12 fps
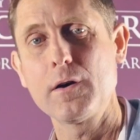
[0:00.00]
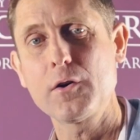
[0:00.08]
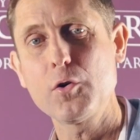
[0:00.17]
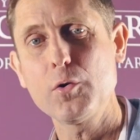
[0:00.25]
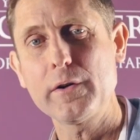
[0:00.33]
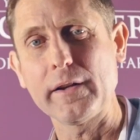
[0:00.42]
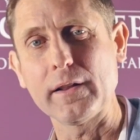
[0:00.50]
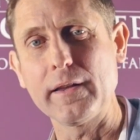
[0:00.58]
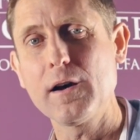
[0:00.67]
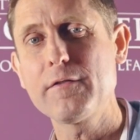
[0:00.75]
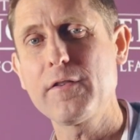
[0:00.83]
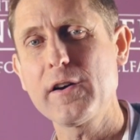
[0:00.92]
Accordingly,
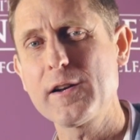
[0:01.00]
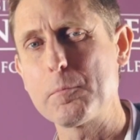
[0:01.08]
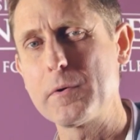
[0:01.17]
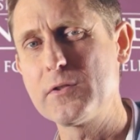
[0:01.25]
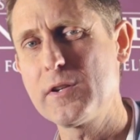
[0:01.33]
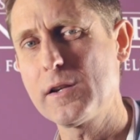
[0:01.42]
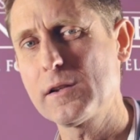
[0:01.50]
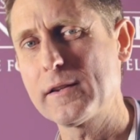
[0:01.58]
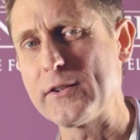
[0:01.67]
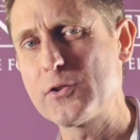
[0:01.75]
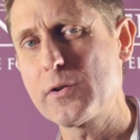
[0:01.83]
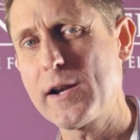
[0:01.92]
I find it
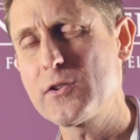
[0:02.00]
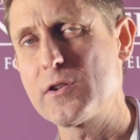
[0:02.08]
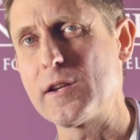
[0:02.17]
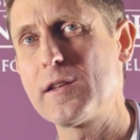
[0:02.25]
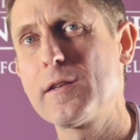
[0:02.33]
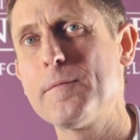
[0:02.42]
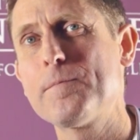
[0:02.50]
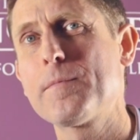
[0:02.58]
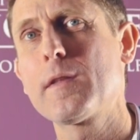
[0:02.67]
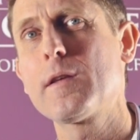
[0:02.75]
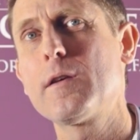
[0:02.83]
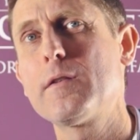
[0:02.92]
particularly tragic
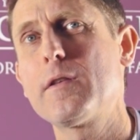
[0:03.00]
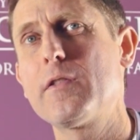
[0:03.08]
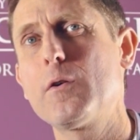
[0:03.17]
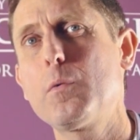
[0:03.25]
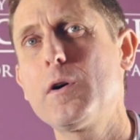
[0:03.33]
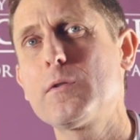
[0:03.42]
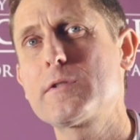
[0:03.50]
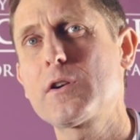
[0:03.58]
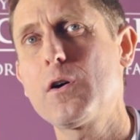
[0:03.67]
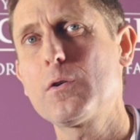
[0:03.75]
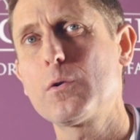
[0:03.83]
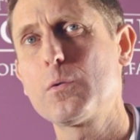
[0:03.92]
that the world's
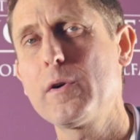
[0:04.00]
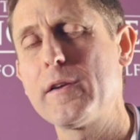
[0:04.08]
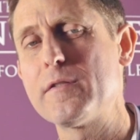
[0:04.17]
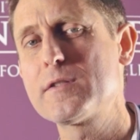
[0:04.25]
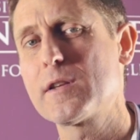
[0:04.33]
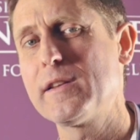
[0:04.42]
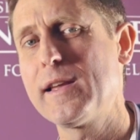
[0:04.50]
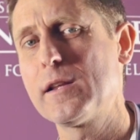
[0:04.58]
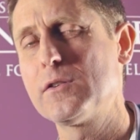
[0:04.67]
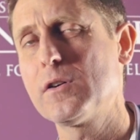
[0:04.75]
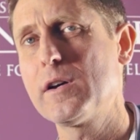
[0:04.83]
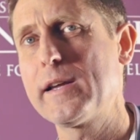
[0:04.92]
coral reefs are now
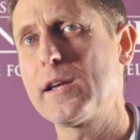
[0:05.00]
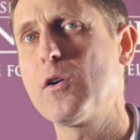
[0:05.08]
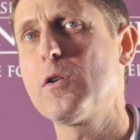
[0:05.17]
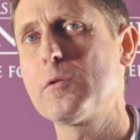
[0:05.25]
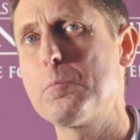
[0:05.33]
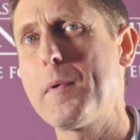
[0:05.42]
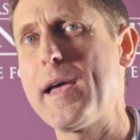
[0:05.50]
dying en